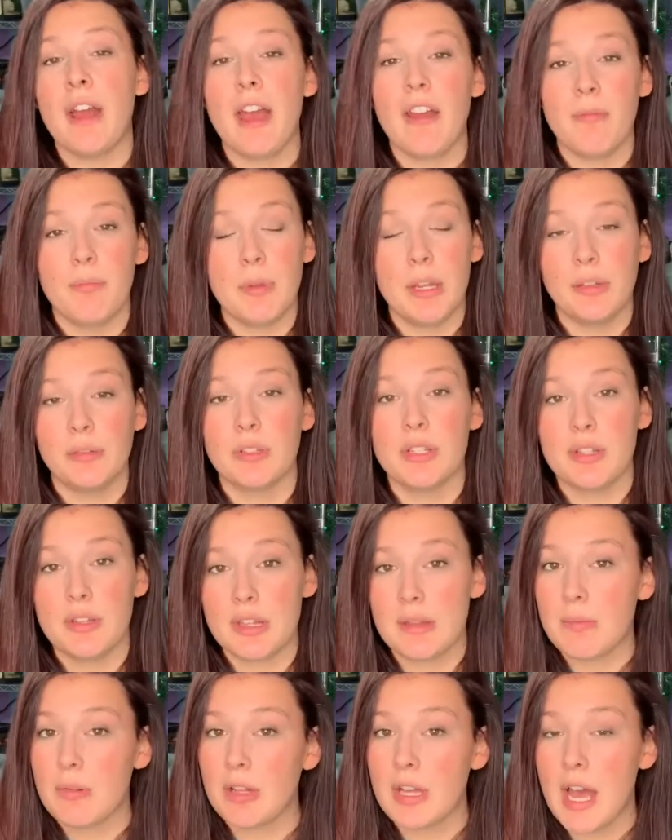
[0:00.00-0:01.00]
have big
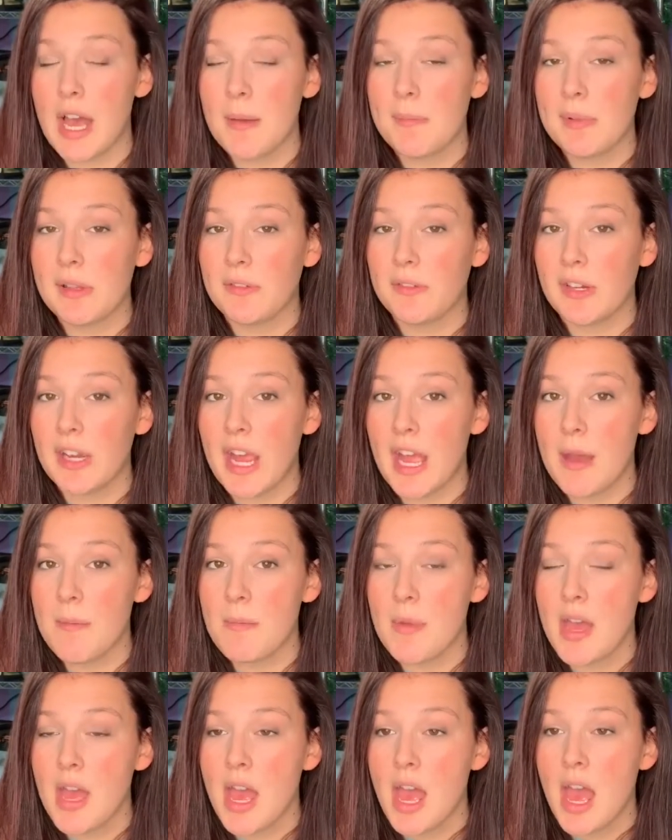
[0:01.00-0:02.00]
reusable cups for
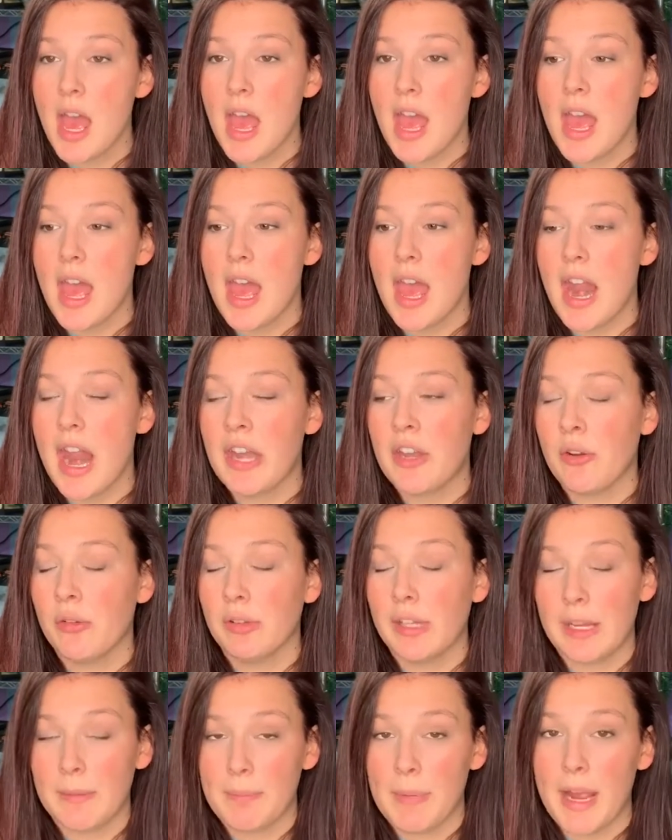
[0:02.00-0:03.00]
him. I don't
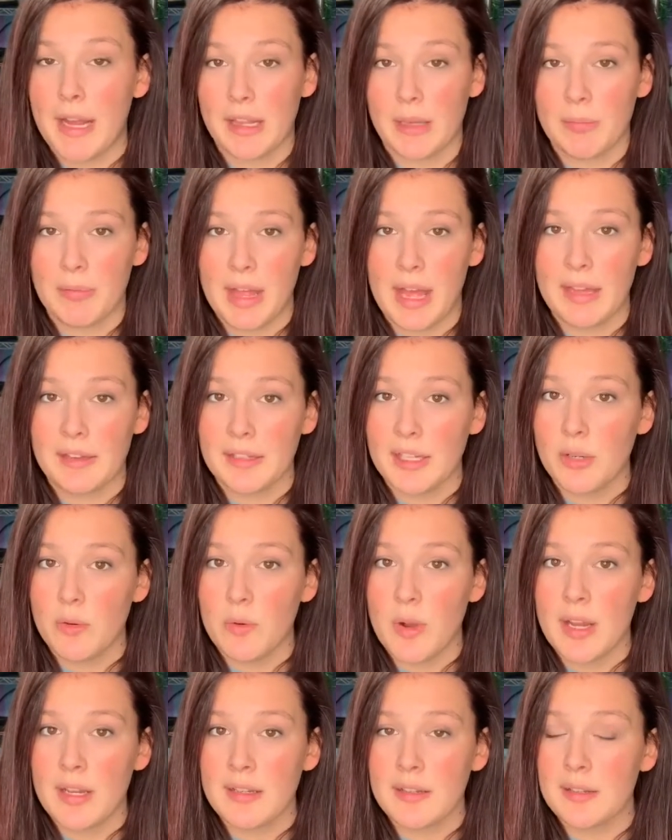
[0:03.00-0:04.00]
like buying the plastic
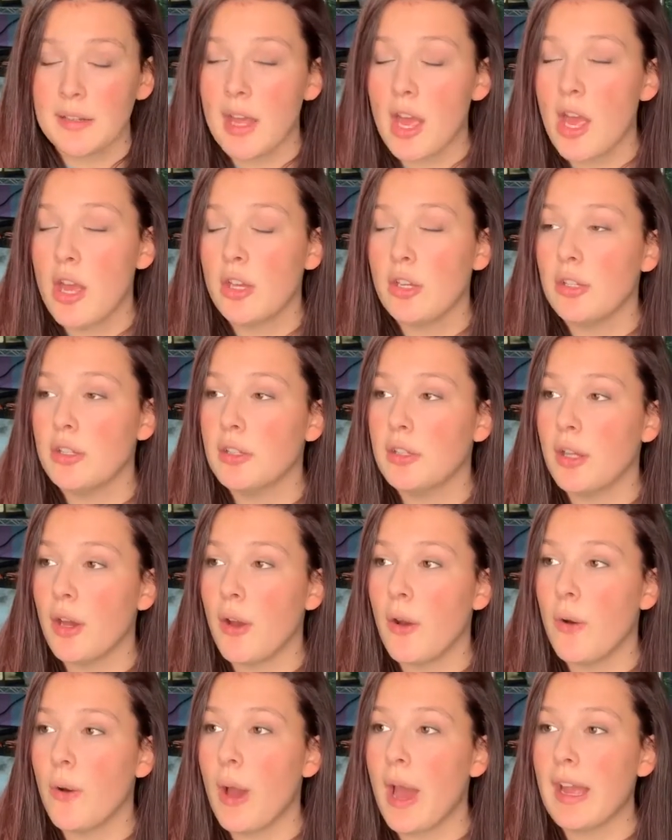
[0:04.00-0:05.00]
ones,
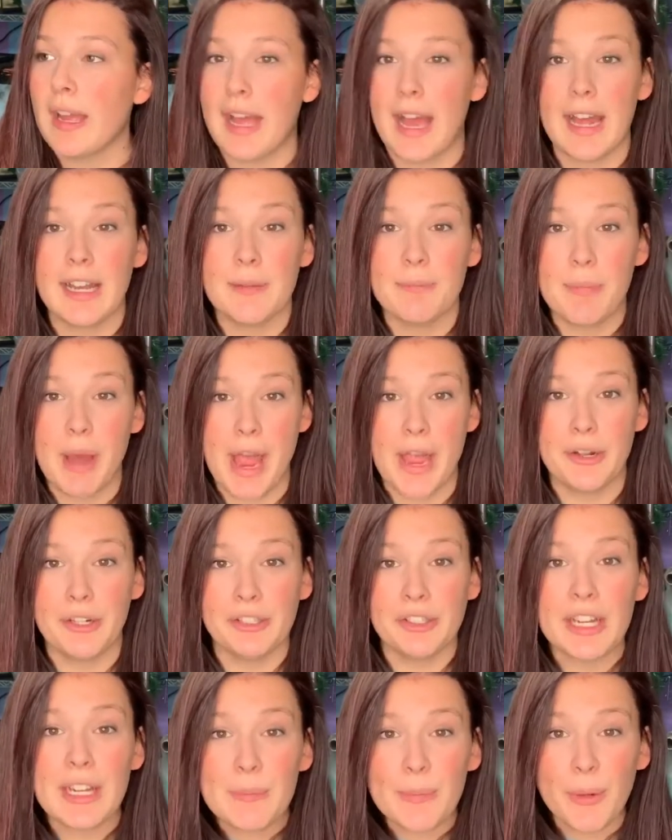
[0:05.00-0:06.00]
so I got
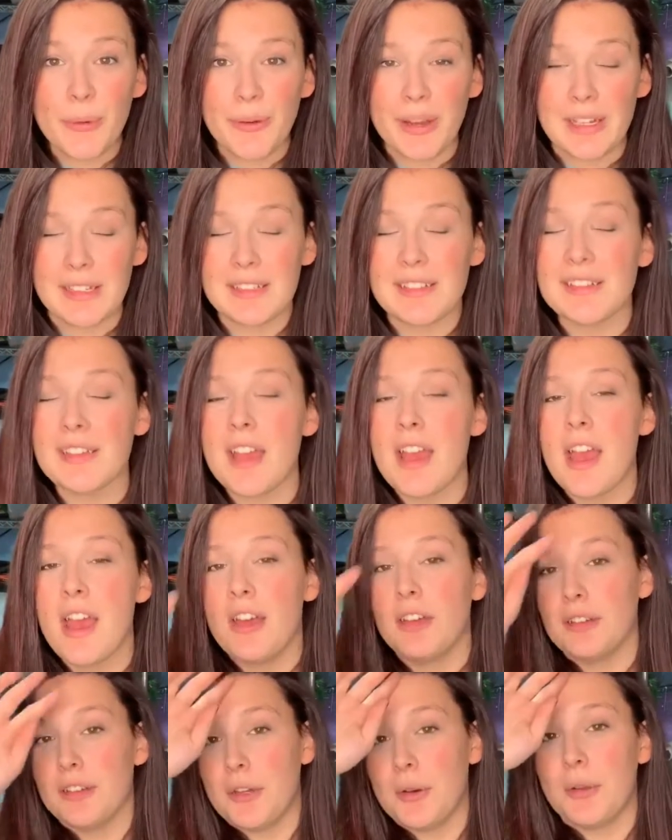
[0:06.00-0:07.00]
biodegradable ones.
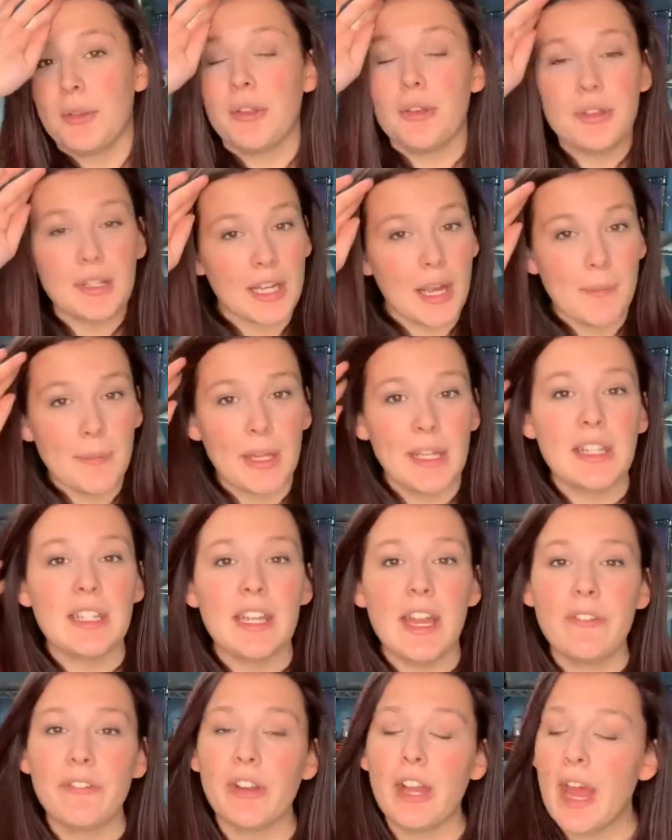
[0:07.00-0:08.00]
So those are coming in
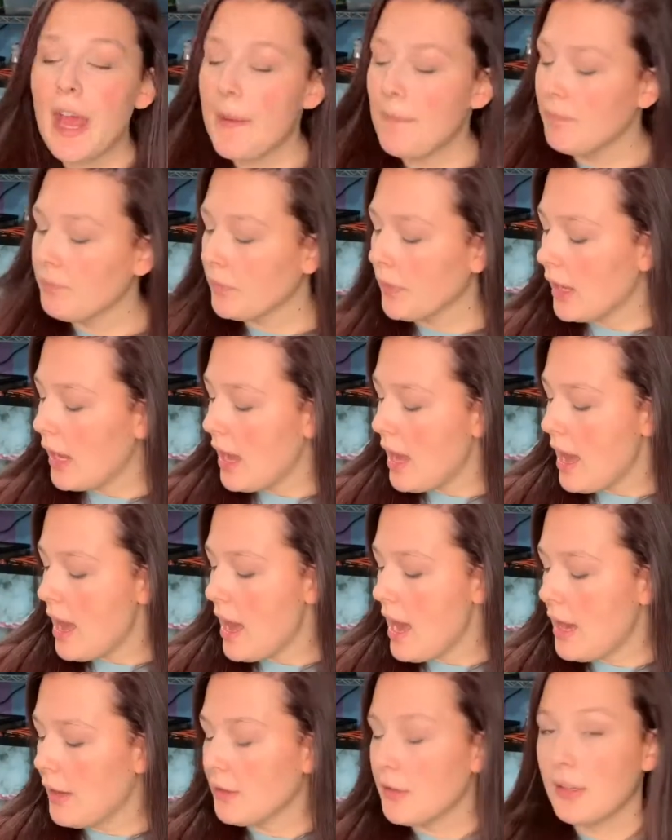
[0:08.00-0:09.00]
today for him.
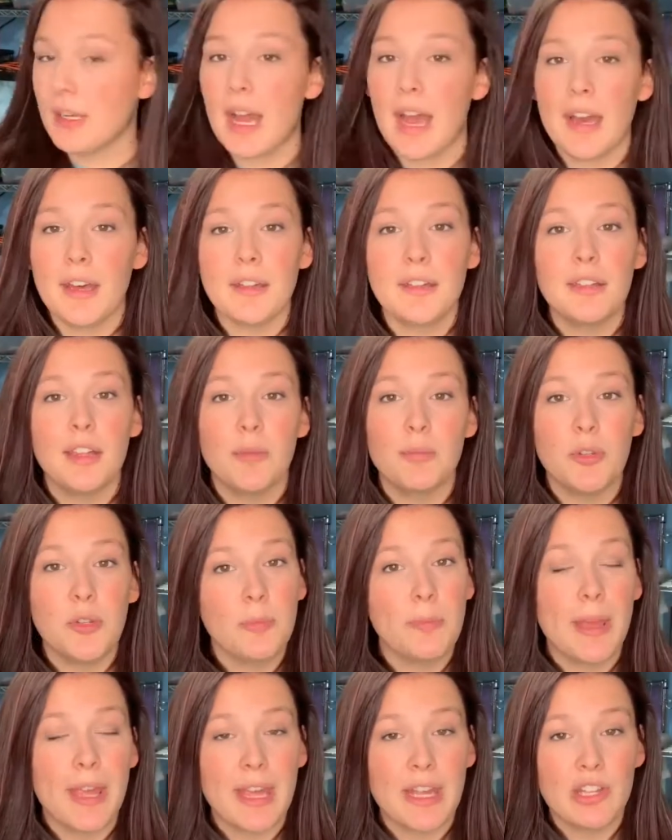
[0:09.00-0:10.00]
I also got some
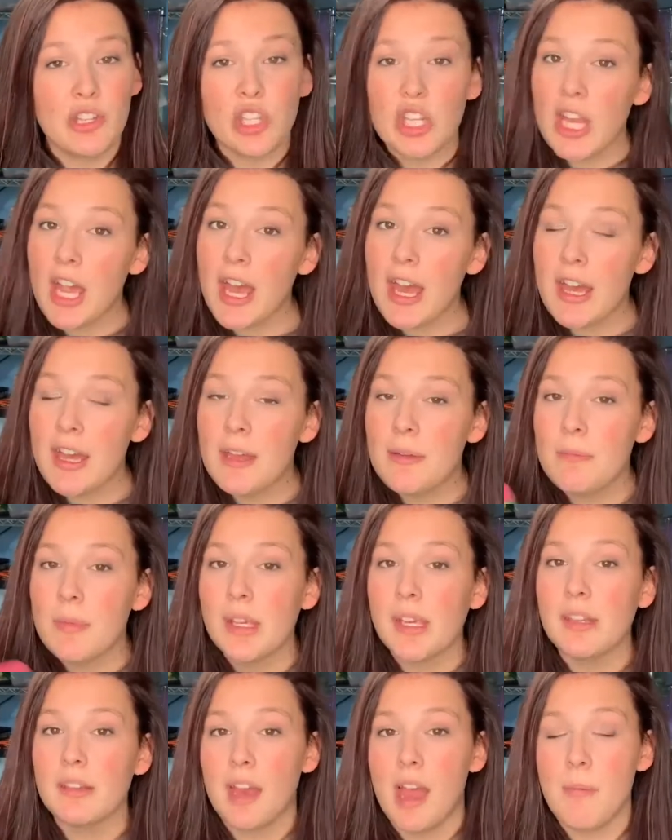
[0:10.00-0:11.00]
new Pangea,
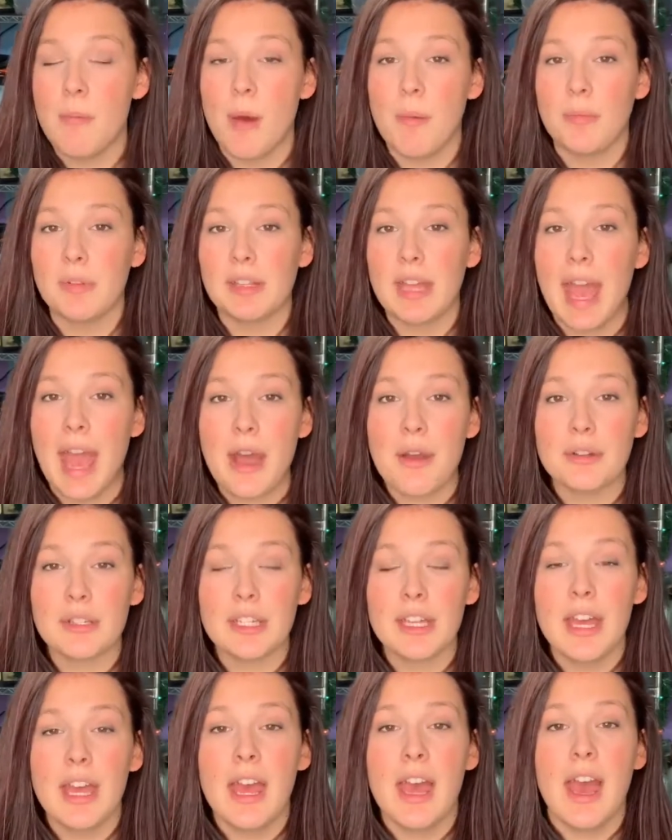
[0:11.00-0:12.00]
because I'm almost
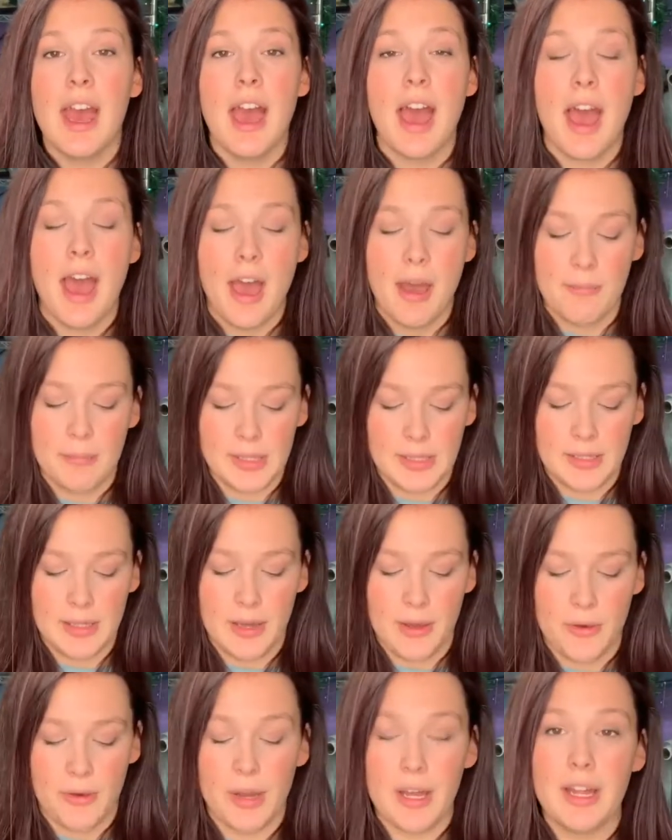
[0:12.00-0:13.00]
out.
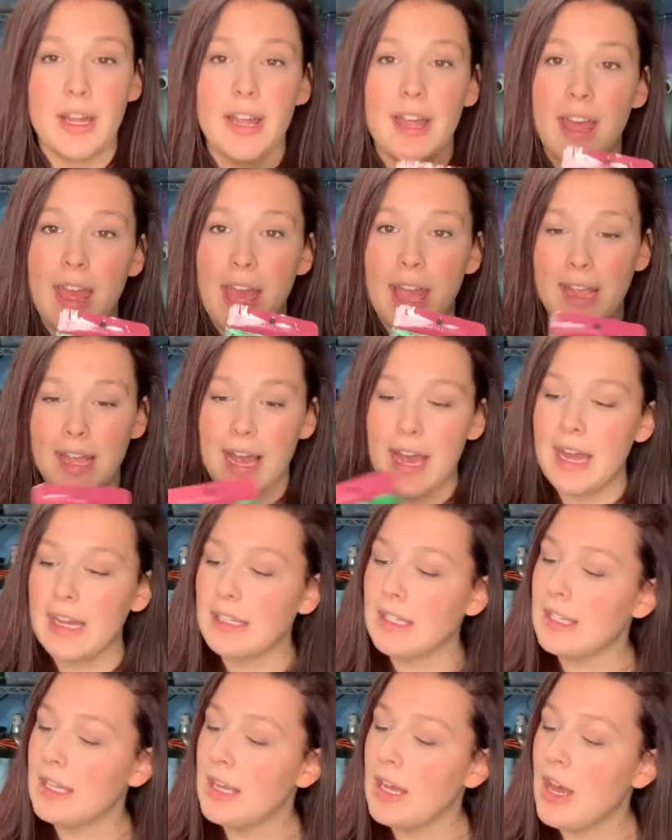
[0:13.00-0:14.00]
So I got